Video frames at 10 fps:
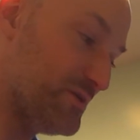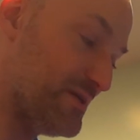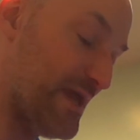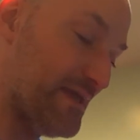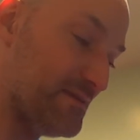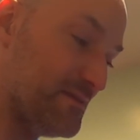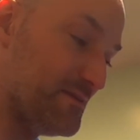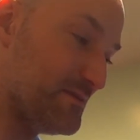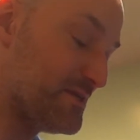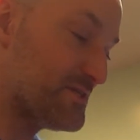get
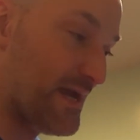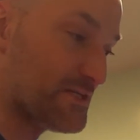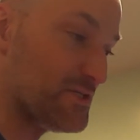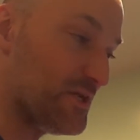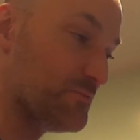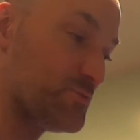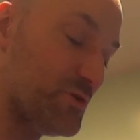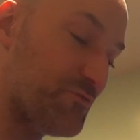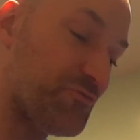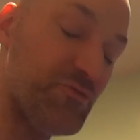this, actually comes with
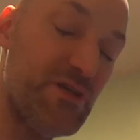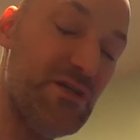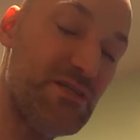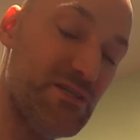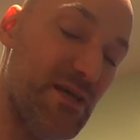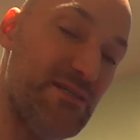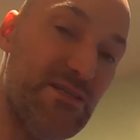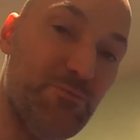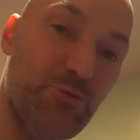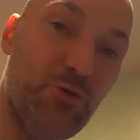a free
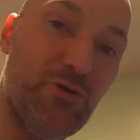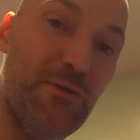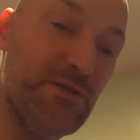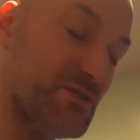slicing program. The